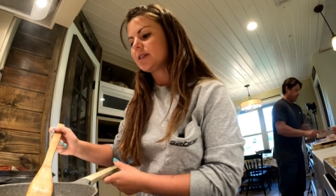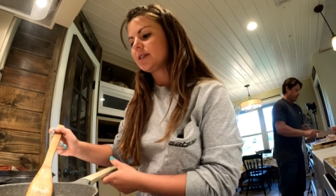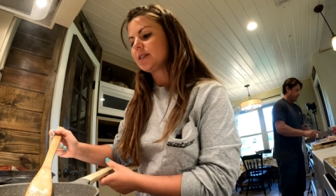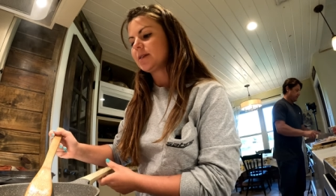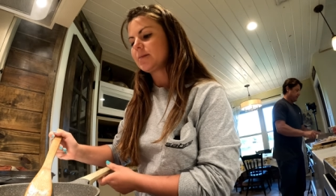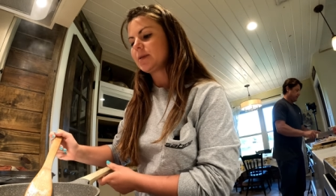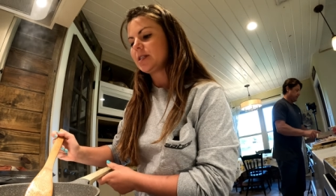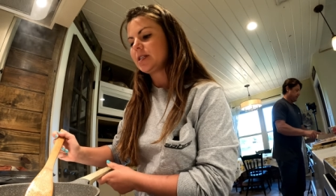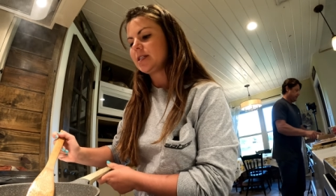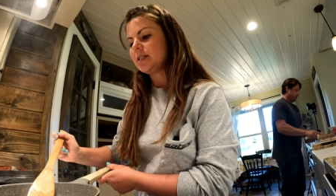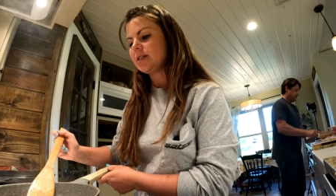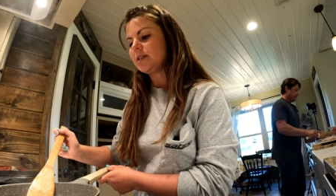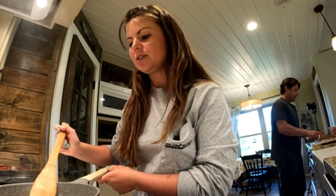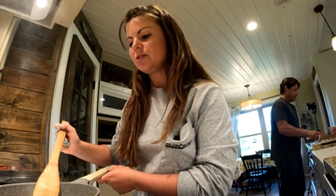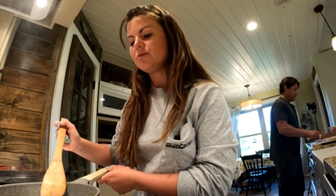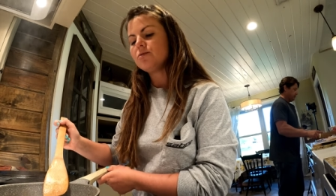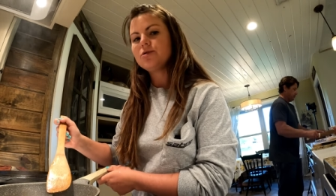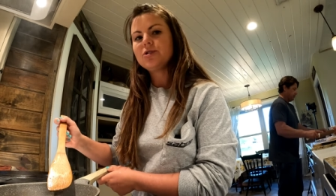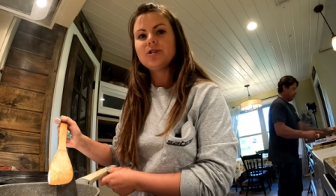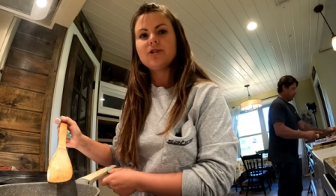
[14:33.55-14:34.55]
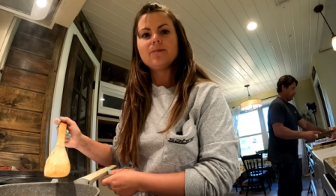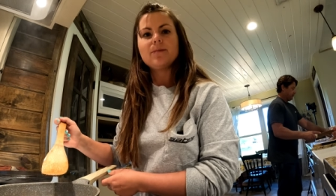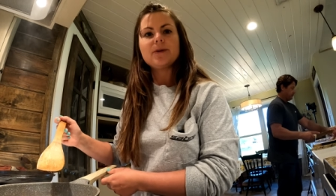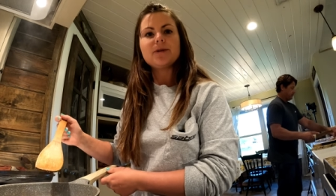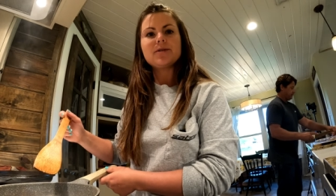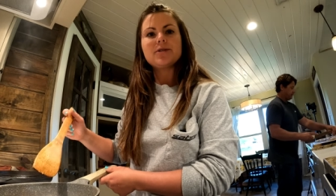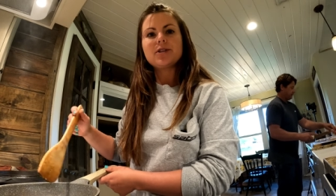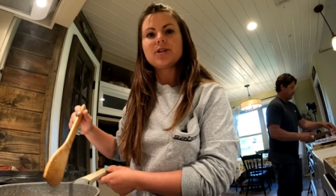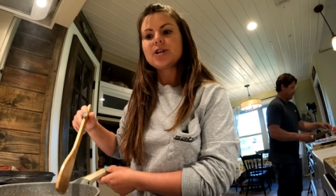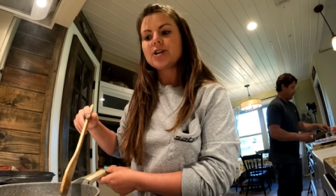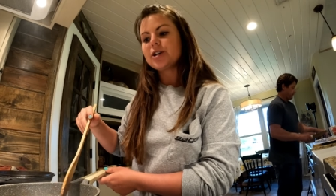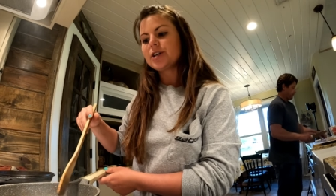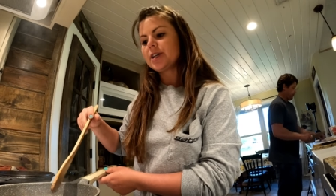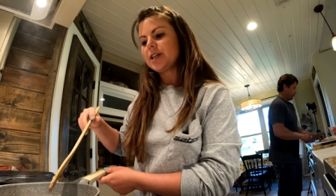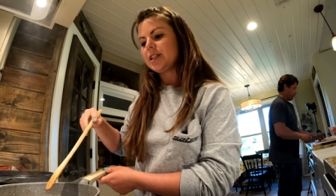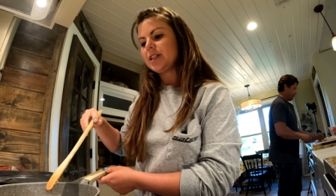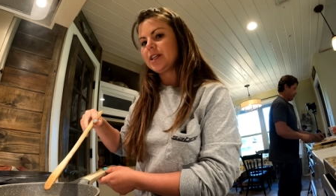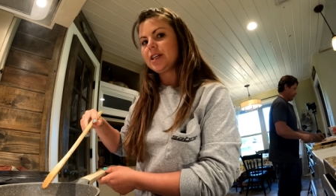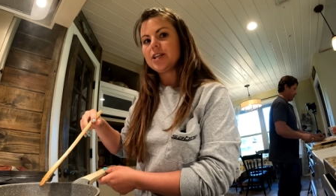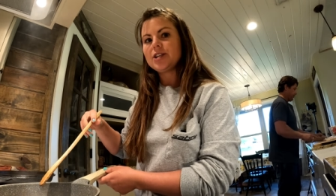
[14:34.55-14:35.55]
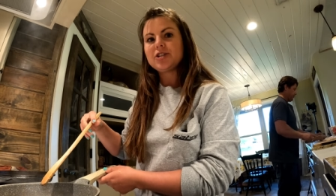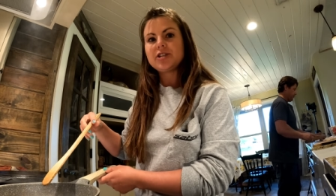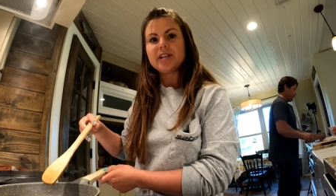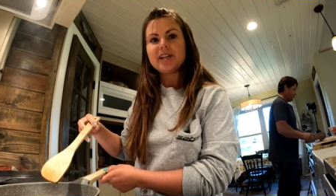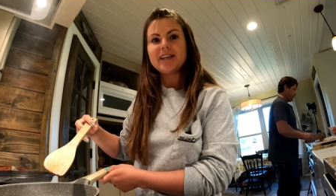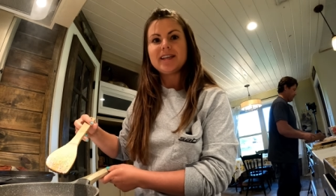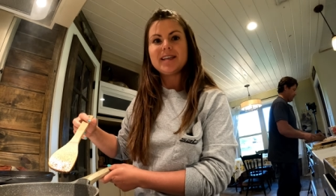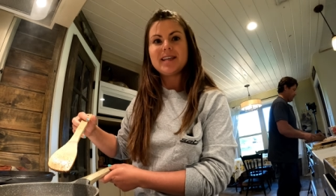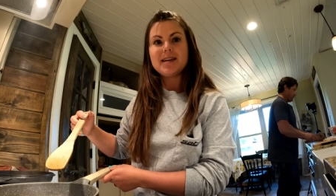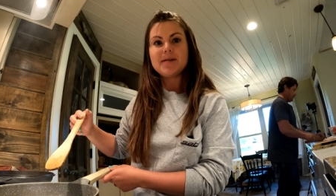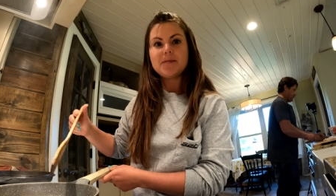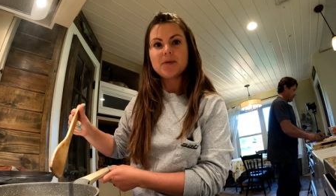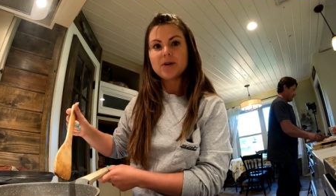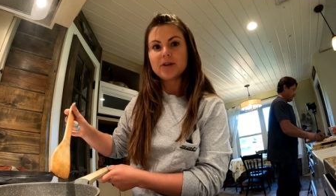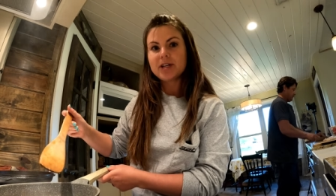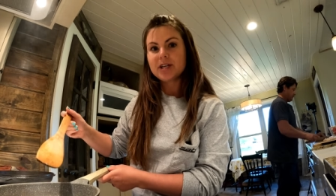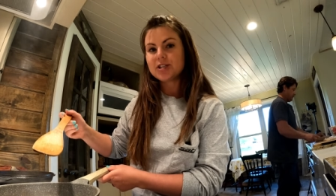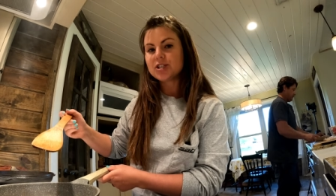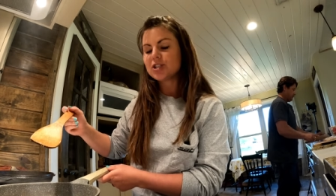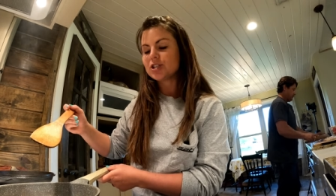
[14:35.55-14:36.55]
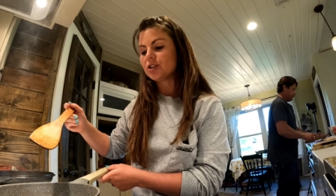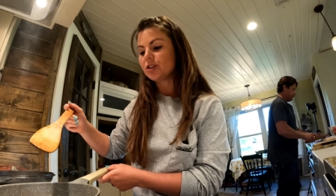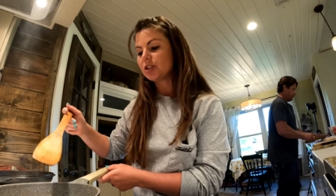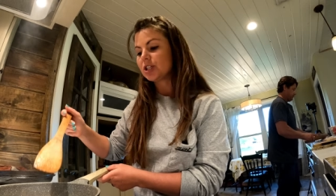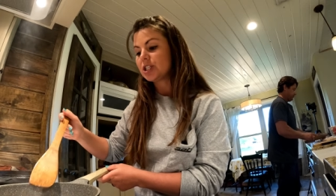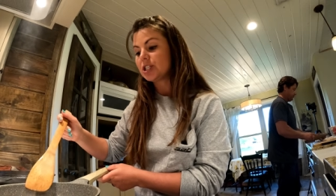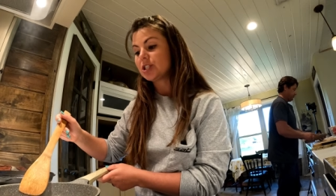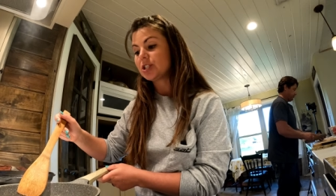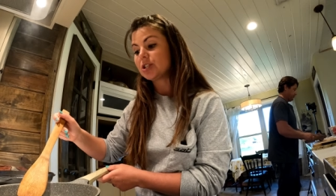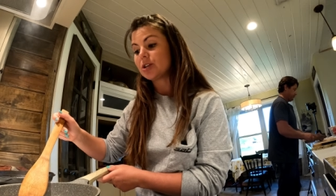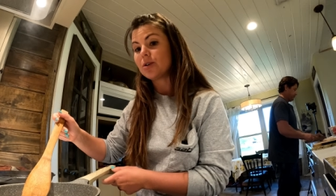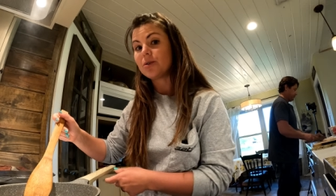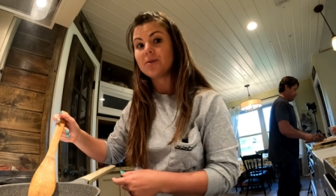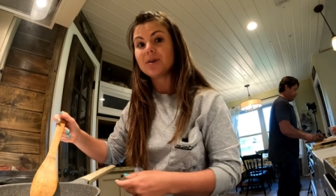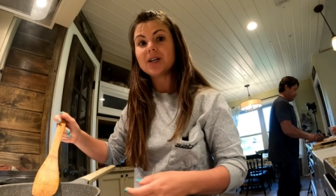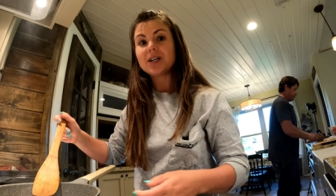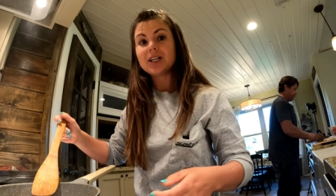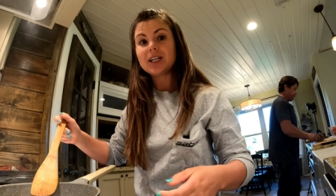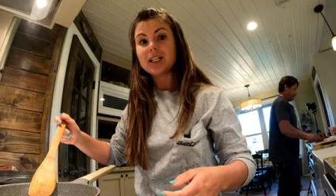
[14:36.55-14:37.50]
some of these YouTubers cook in the kitchen and keep their kitchen looking so